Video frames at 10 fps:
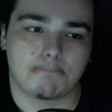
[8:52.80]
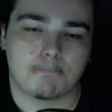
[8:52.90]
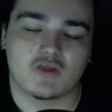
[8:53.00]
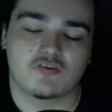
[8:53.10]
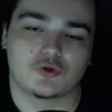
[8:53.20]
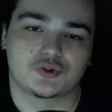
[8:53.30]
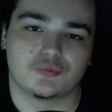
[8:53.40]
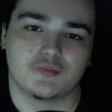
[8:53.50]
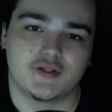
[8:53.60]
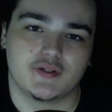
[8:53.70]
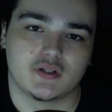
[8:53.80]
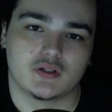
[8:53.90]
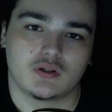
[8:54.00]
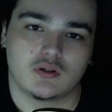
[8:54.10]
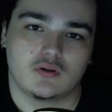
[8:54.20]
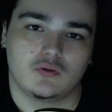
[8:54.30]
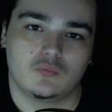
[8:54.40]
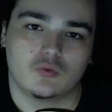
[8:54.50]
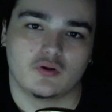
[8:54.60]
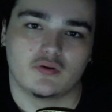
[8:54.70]
social media
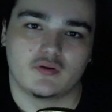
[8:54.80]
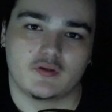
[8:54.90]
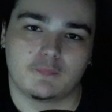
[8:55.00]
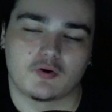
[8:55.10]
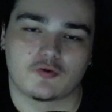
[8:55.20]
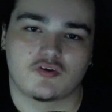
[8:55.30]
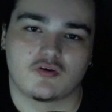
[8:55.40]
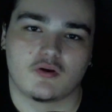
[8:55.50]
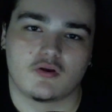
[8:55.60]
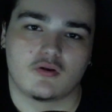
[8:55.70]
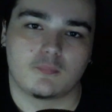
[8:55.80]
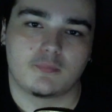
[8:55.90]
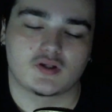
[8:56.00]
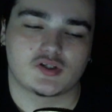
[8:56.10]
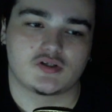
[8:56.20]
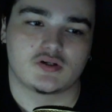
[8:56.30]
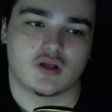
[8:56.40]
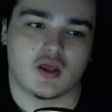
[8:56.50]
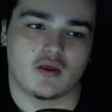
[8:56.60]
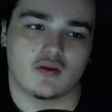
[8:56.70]
wherein he posted a picture
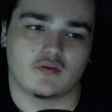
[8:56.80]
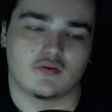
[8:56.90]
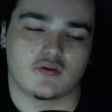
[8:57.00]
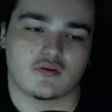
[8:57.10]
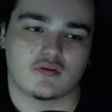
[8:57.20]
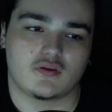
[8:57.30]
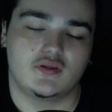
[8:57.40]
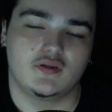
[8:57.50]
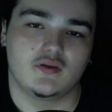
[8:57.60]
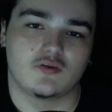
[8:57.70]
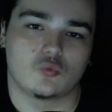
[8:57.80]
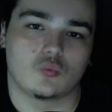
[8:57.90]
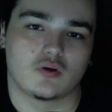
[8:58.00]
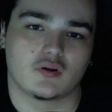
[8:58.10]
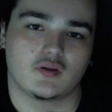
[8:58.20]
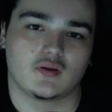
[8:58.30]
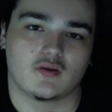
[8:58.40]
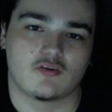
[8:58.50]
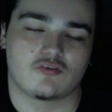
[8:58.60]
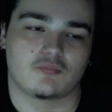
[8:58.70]
and he is working as
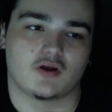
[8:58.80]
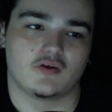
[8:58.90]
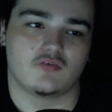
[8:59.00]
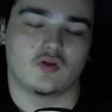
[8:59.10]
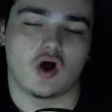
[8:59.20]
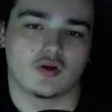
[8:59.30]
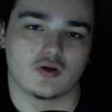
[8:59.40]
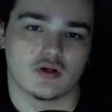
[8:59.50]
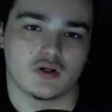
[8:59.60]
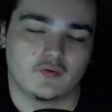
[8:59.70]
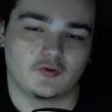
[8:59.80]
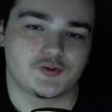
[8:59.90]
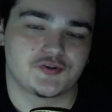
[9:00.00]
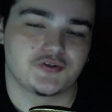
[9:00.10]
some kind of logger, little tree